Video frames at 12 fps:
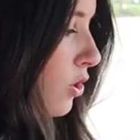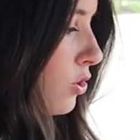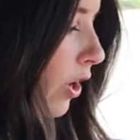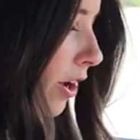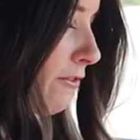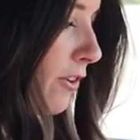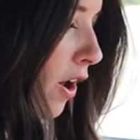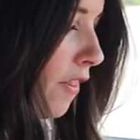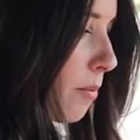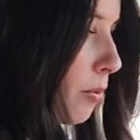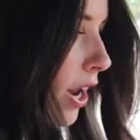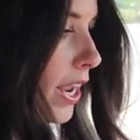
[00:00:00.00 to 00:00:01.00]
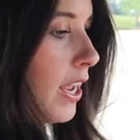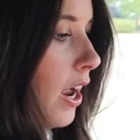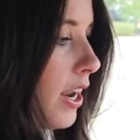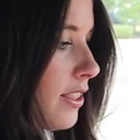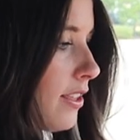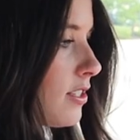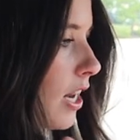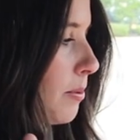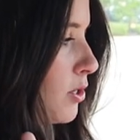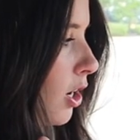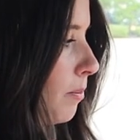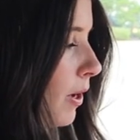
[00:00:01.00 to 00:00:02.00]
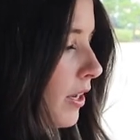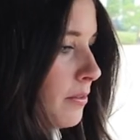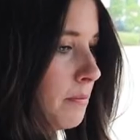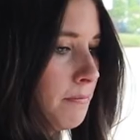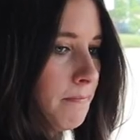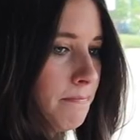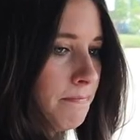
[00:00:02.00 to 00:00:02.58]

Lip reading: So like foot on the brake, I hit the stop start button,